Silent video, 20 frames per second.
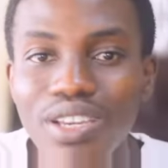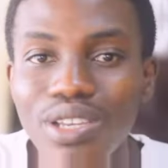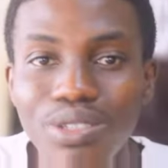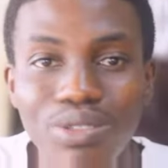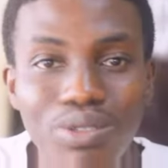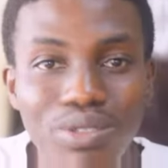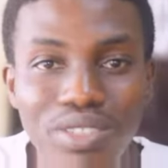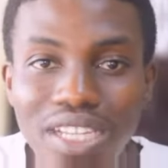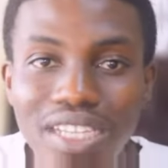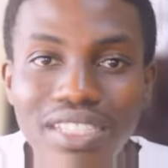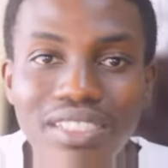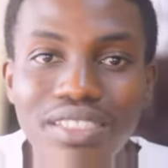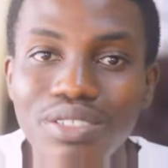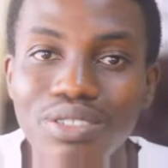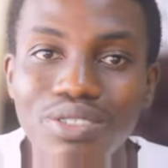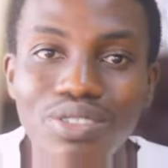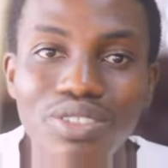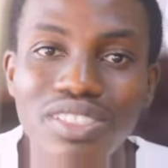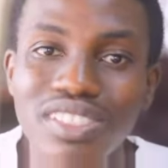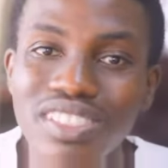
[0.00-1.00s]
So that
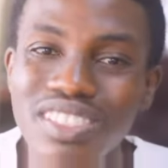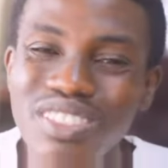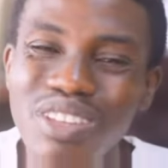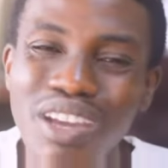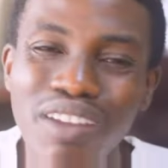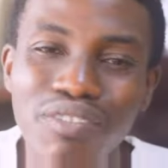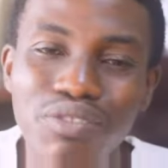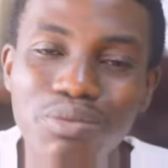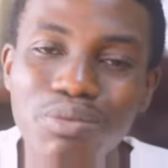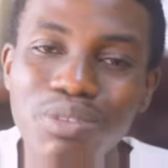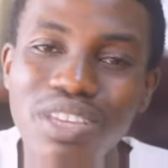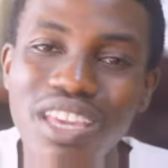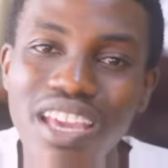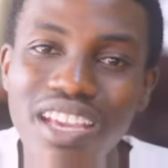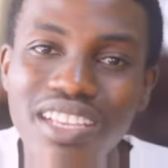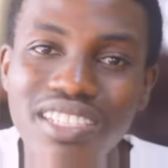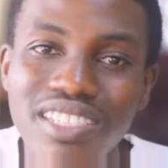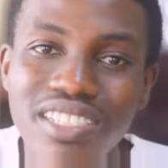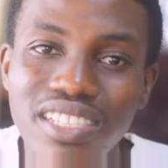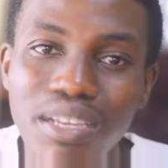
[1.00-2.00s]
is just, you have to be
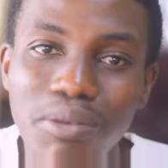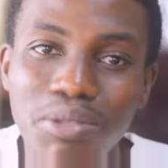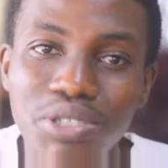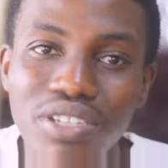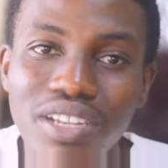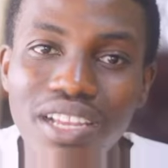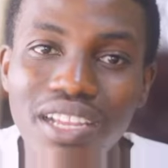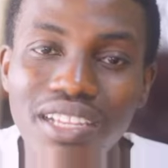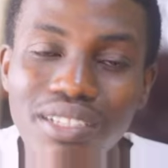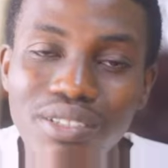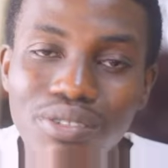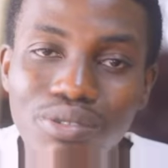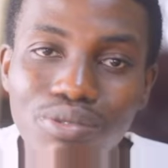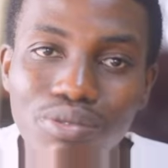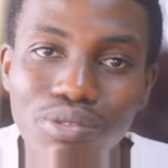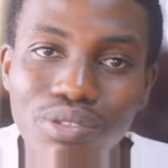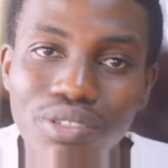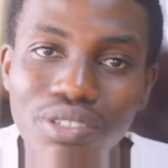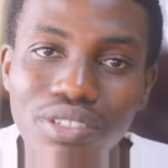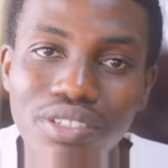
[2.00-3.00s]
exceptionally
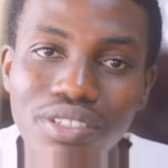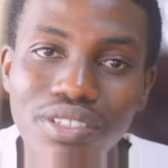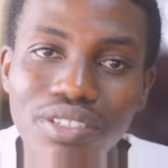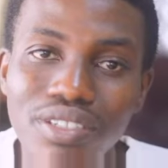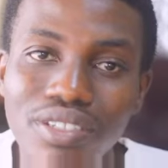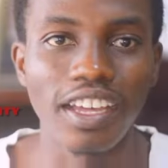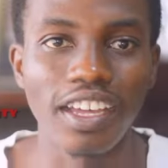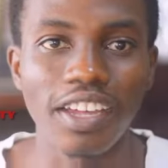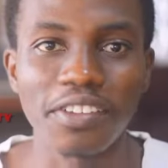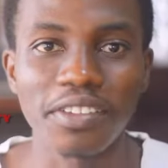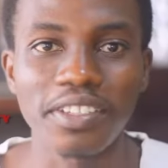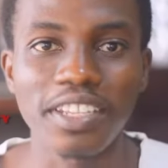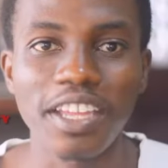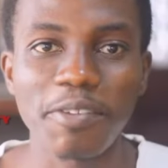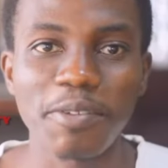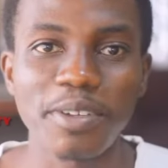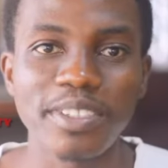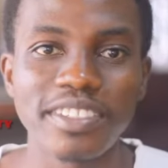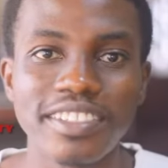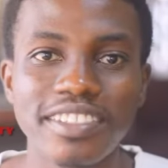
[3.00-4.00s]
good.
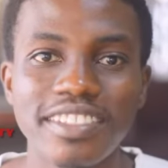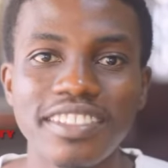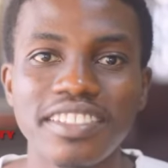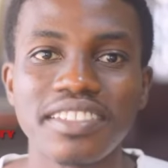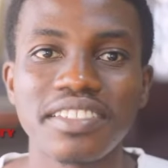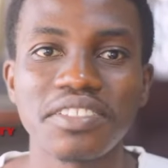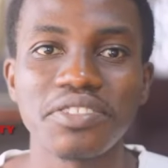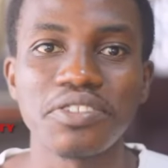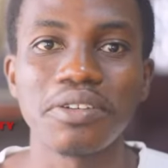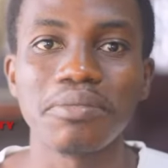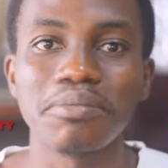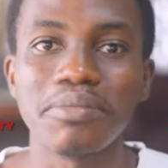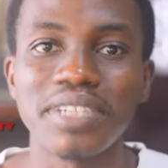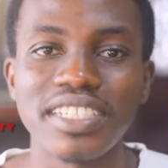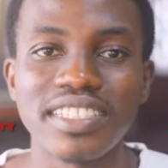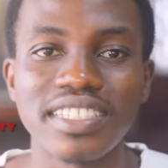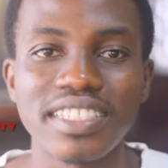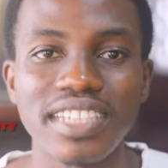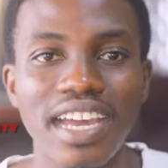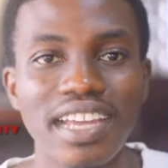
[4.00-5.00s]
Another one is your
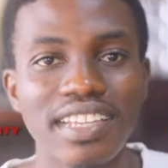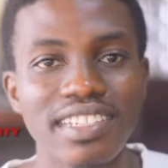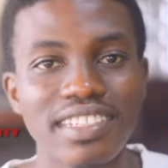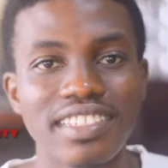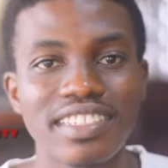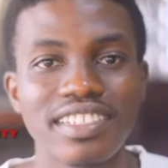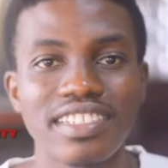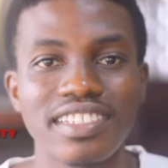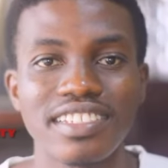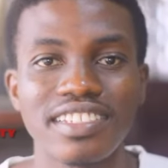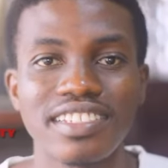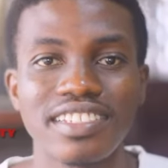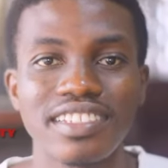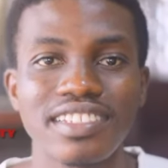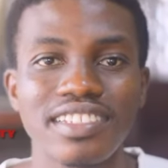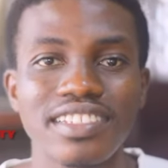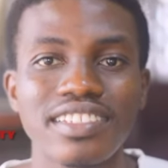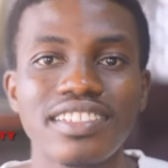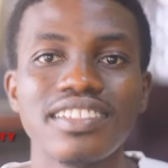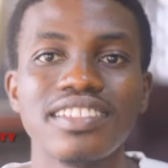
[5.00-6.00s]
mentality.
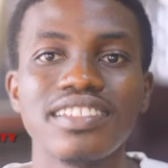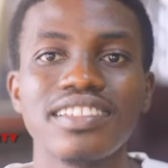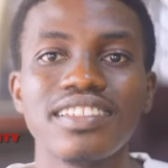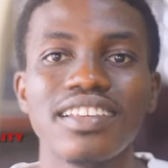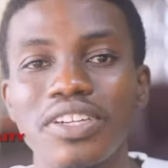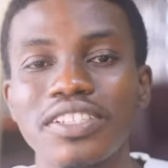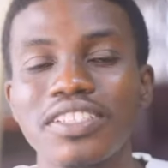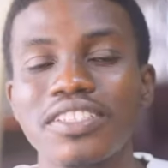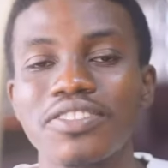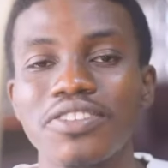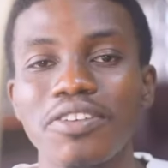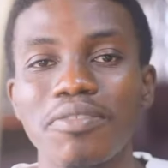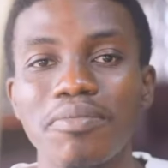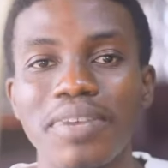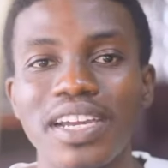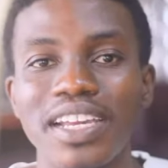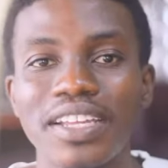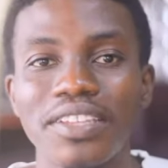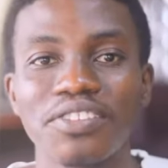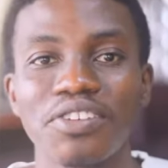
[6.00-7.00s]
What is your
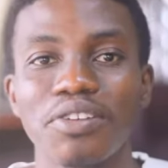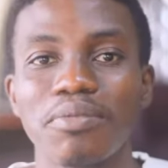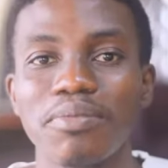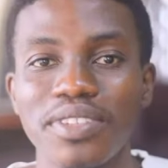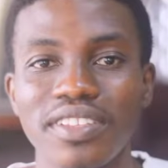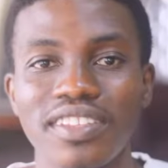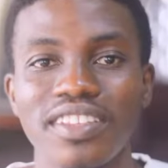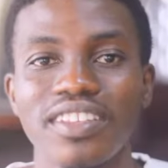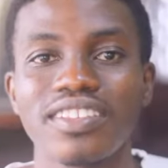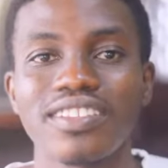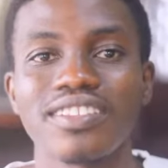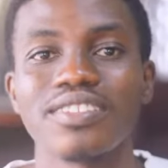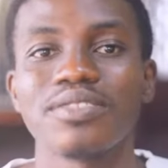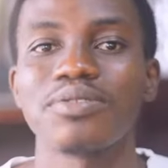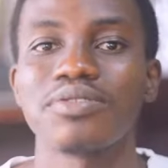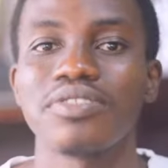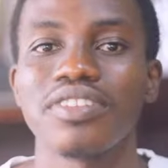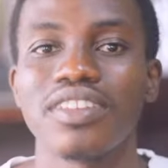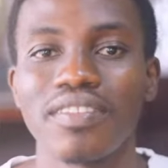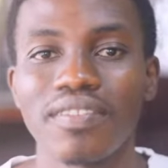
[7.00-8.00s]
mind
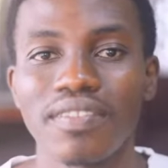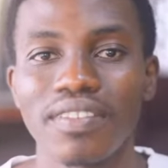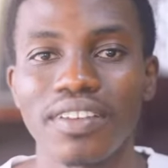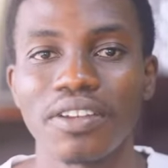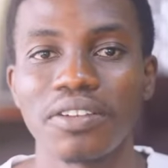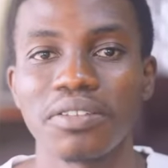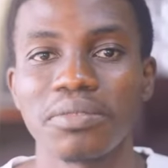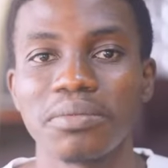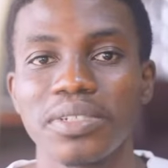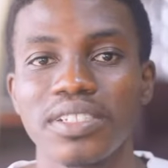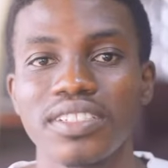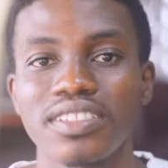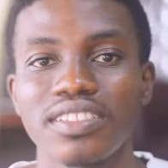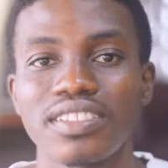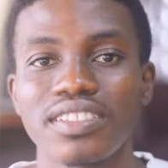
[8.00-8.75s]
communicating to the environment?